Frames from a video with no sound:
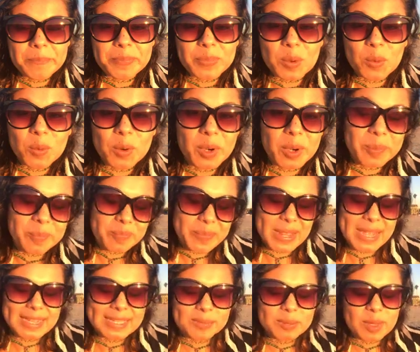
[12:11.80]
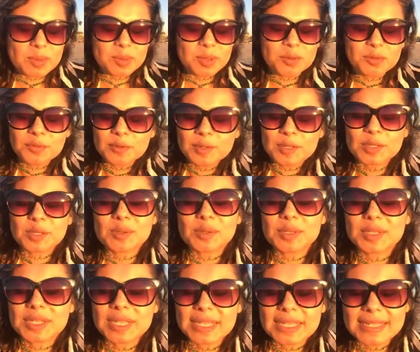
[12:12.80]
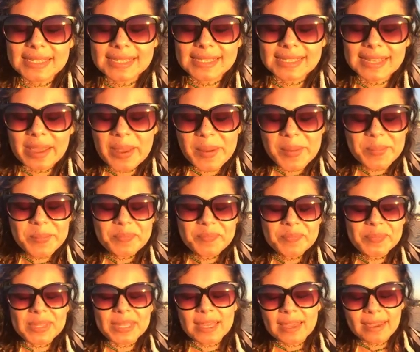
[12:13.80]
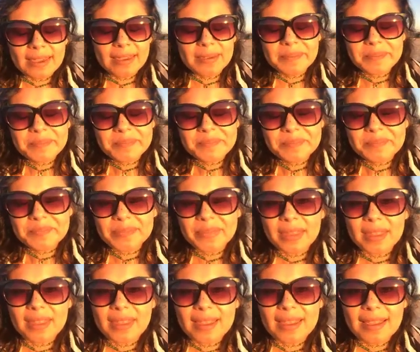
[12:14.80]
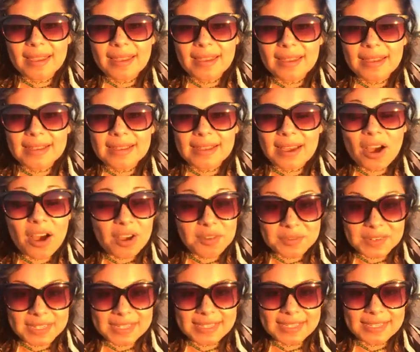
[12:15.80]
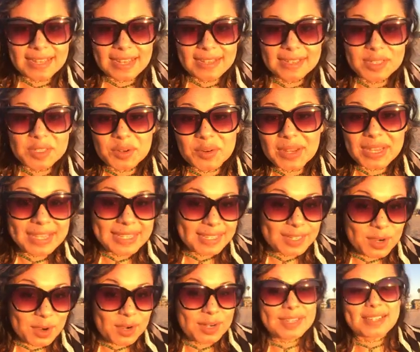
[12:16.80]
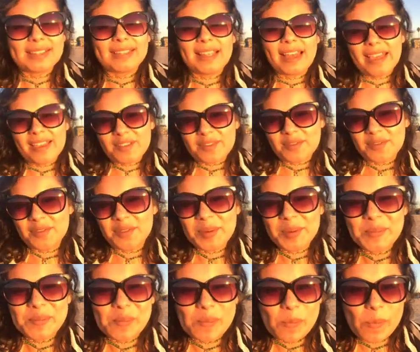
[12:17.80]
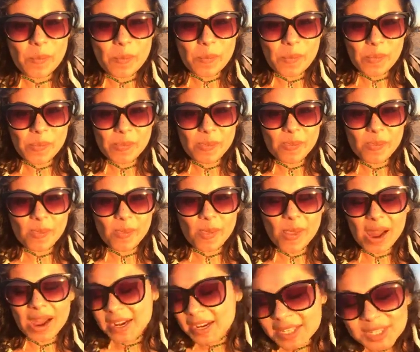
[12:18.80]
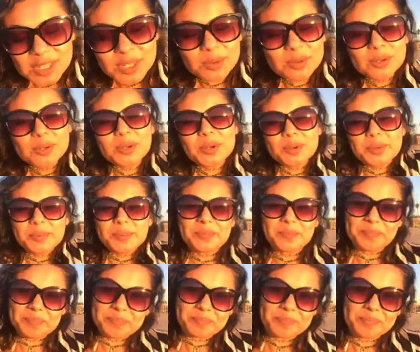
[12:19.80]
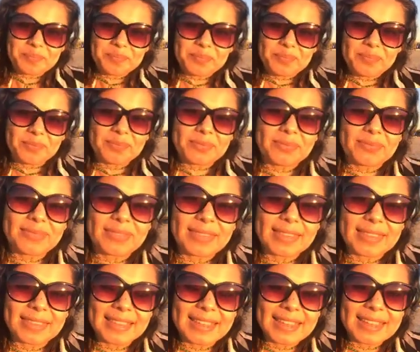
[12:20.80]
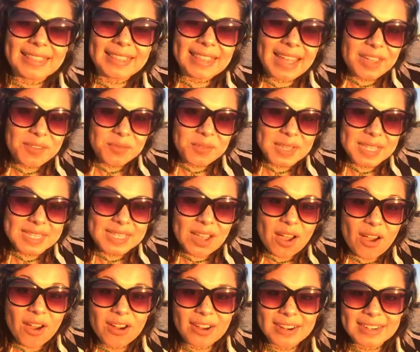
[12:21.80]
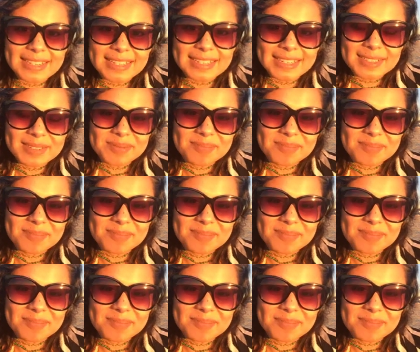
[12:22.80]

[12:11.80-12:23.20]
Or, as my beautiful soul sis Kim often says, there is an art to life. And it's so true. Life is art